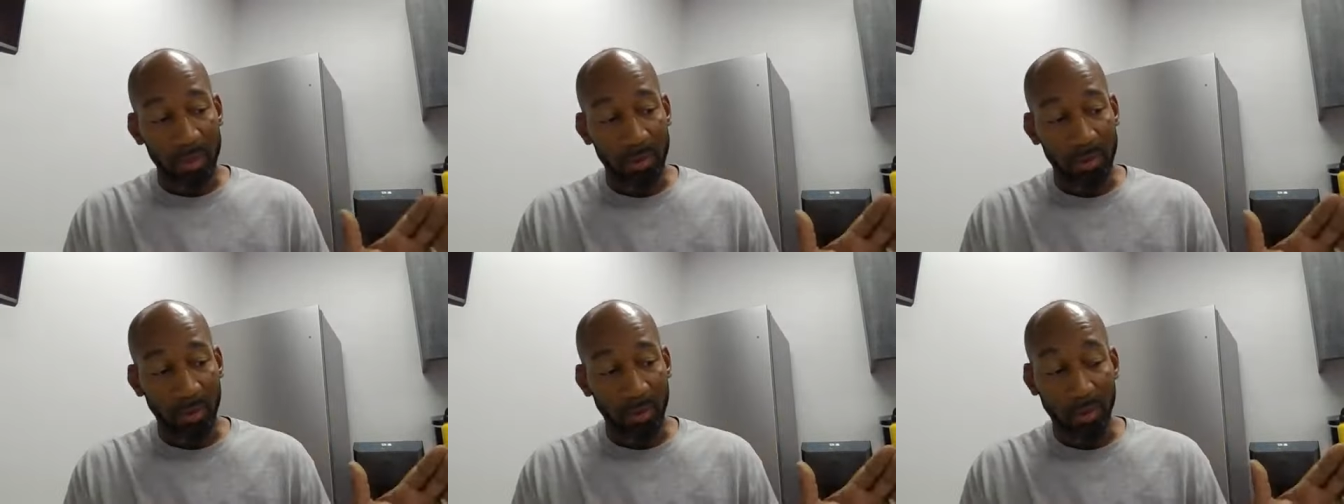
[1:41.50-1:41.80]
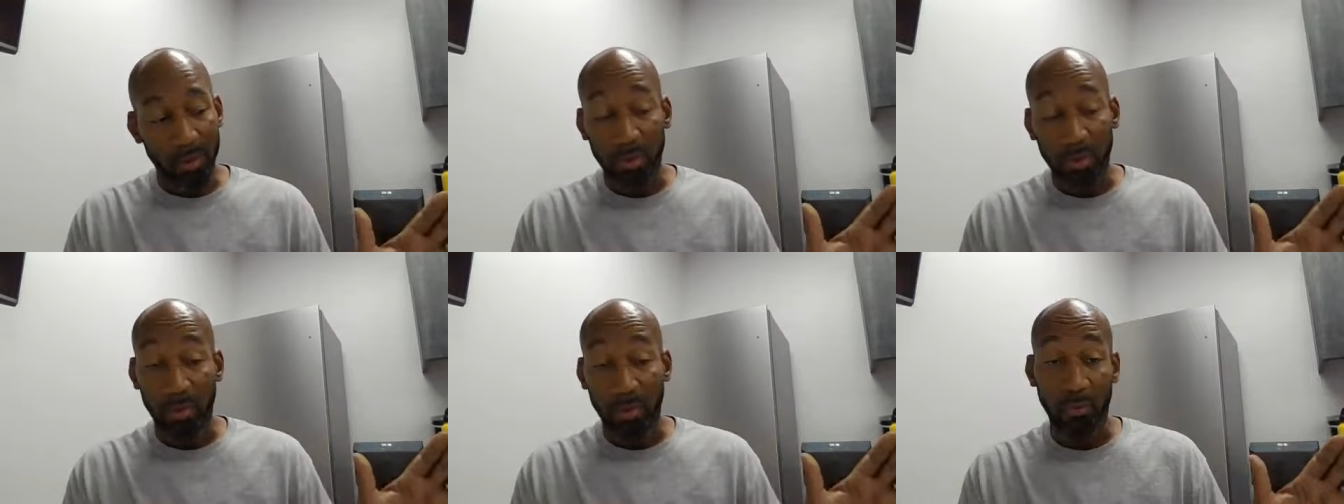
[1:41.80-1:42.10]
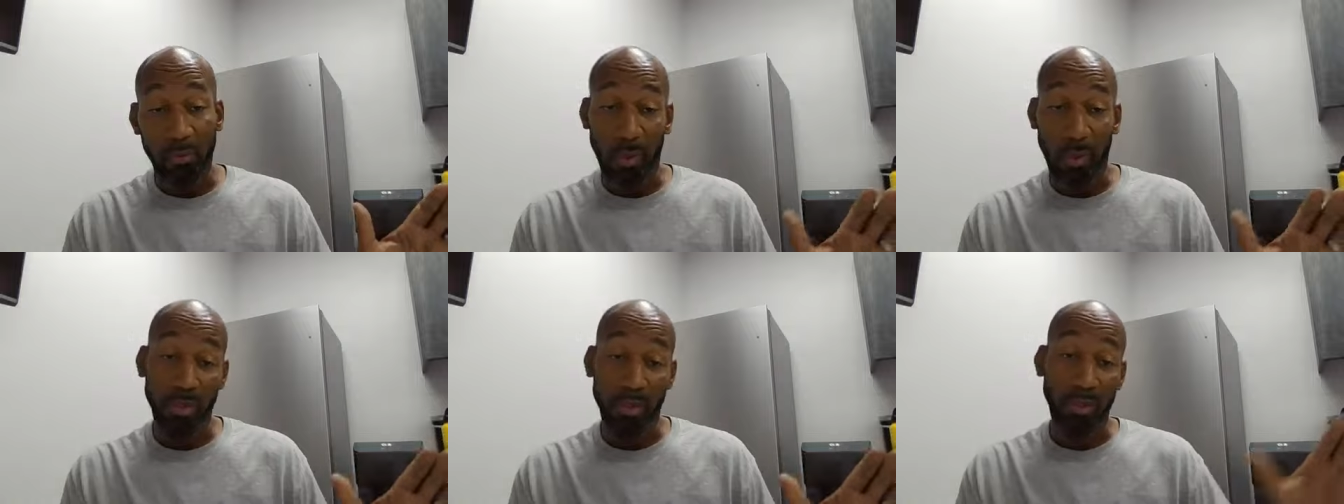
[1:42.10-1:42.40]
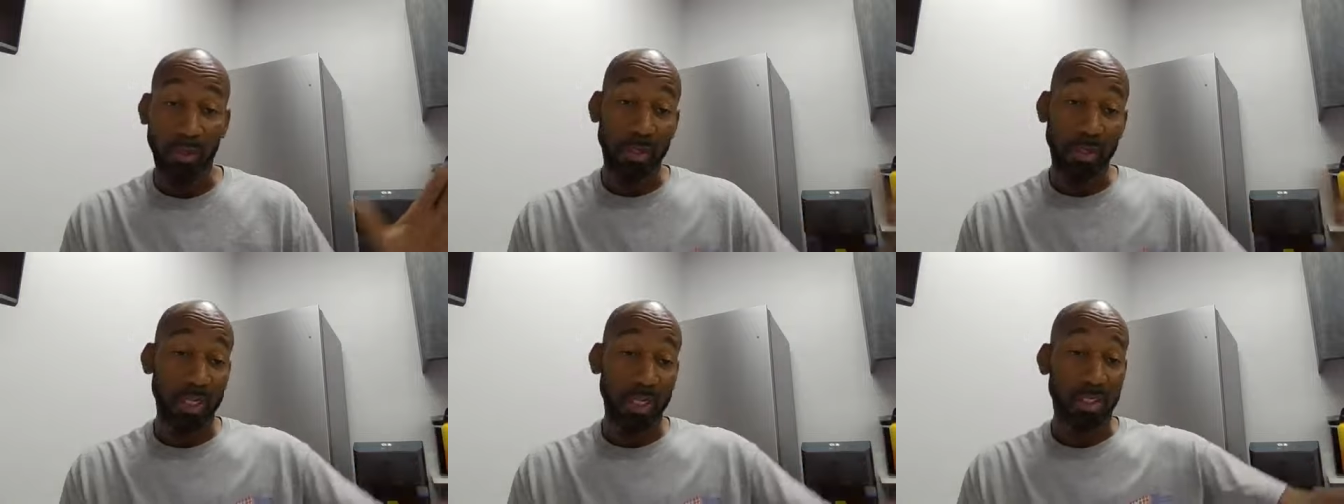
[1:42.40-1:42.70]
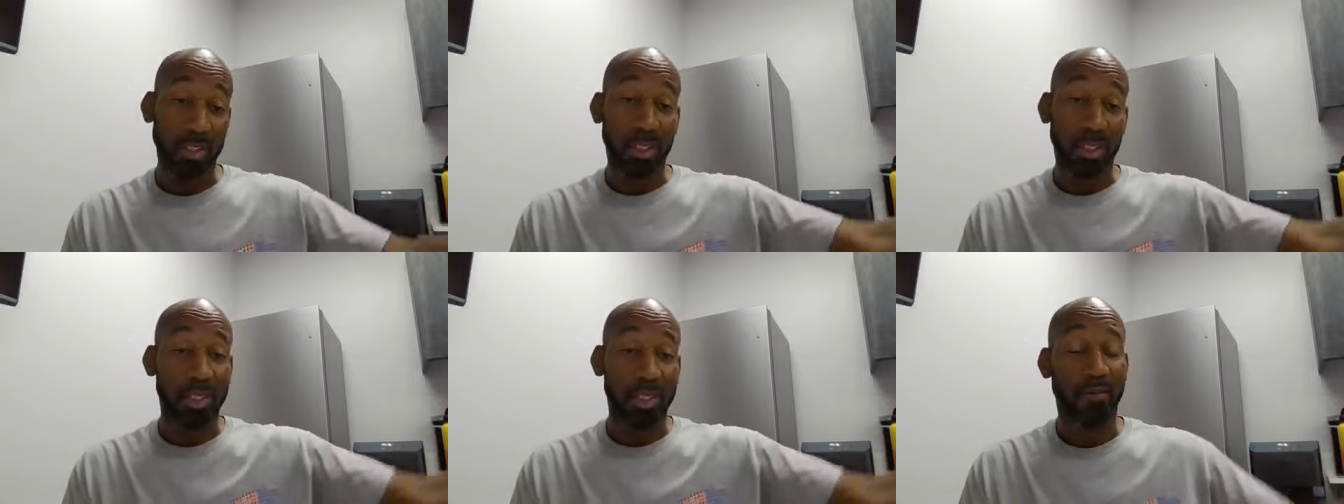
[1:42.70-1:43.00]
your, your, whether your
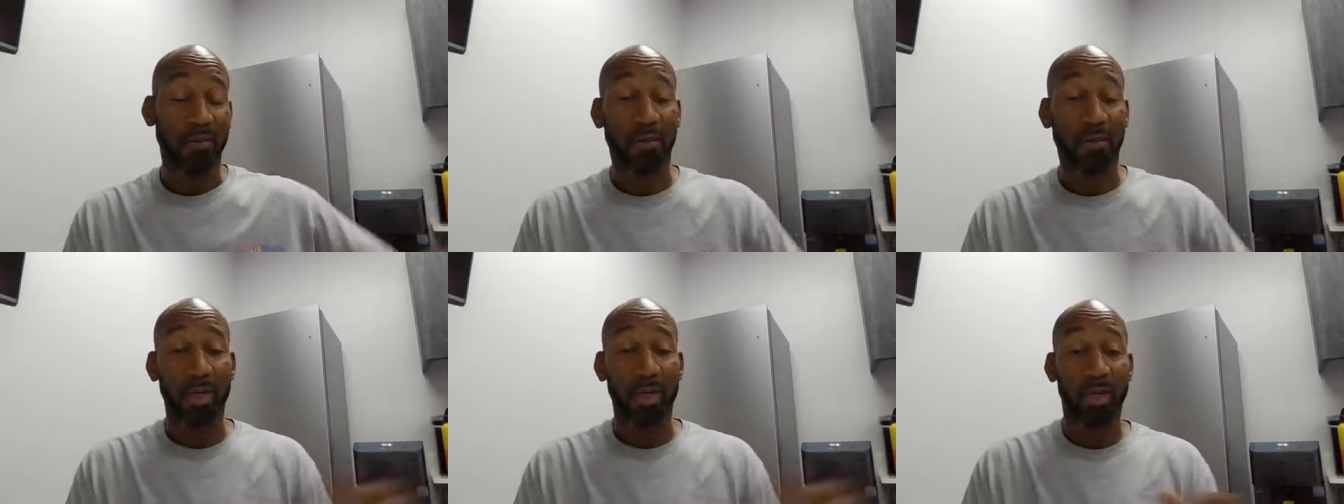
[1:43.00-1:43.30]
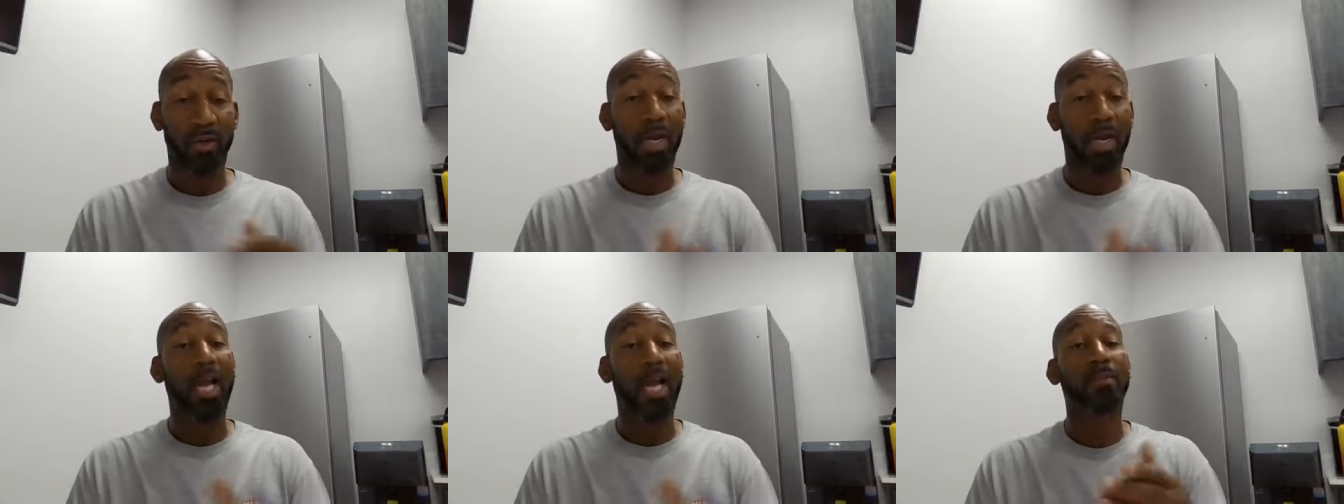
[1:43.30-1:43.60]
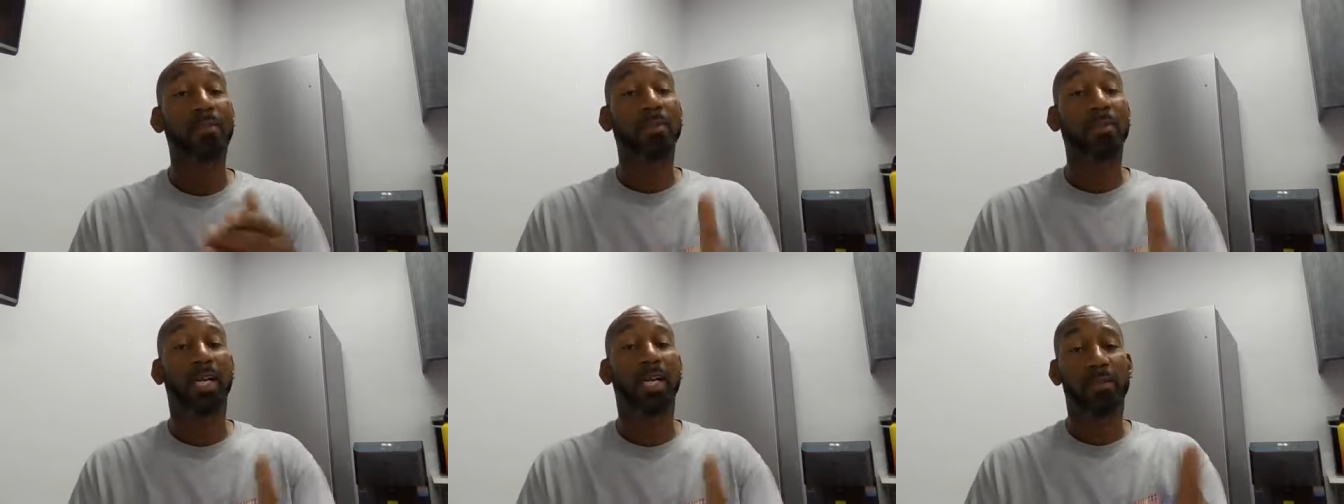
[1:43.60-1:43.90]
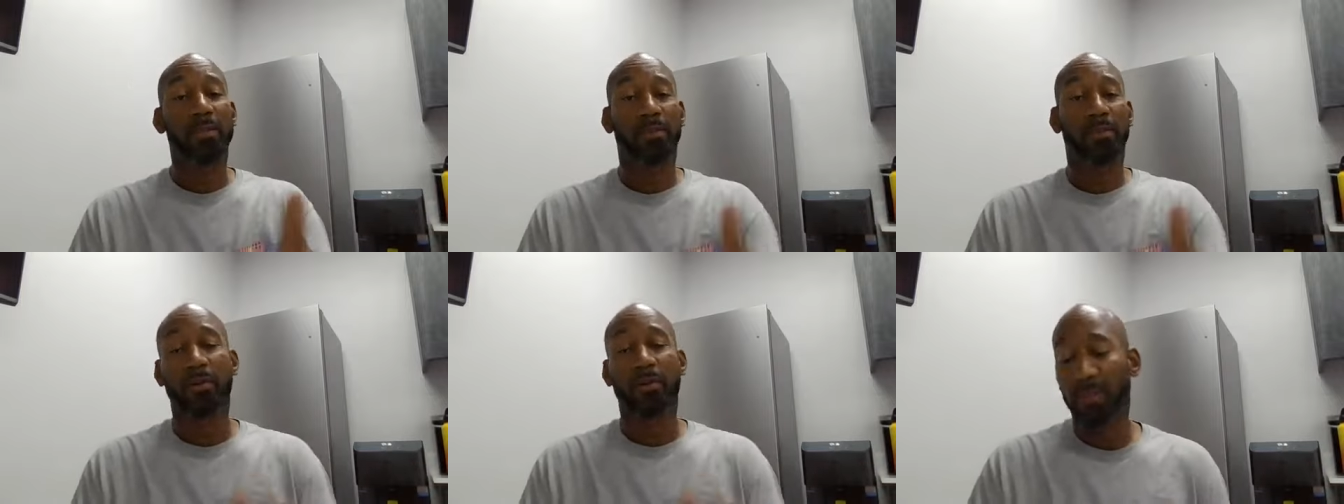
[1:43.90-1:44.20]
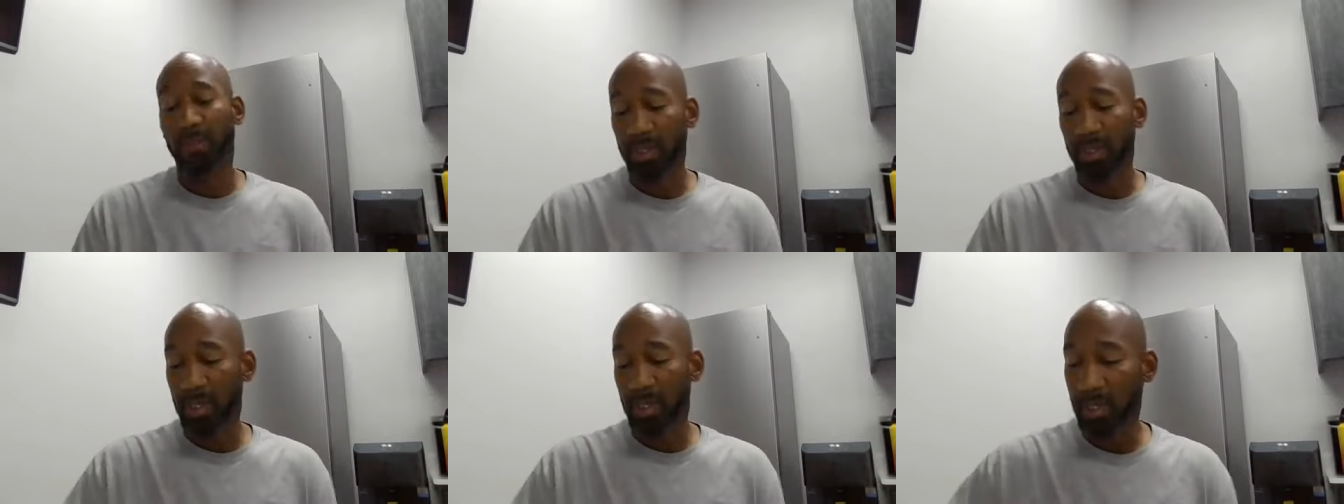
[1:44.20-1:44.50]
destiny is heaven or hell, God's plan is
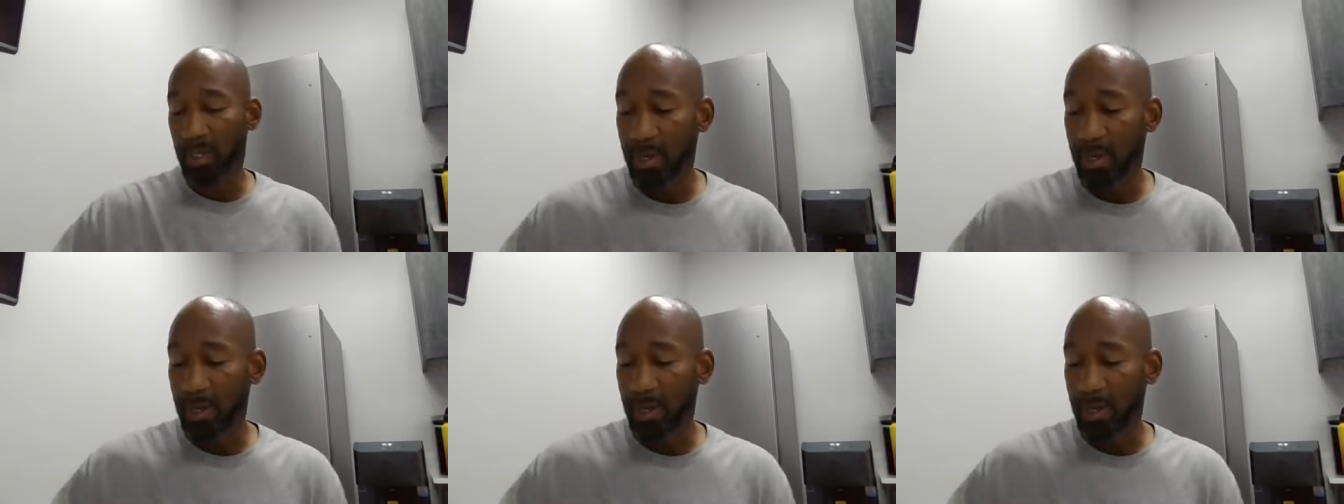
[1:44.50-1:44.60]
perfect.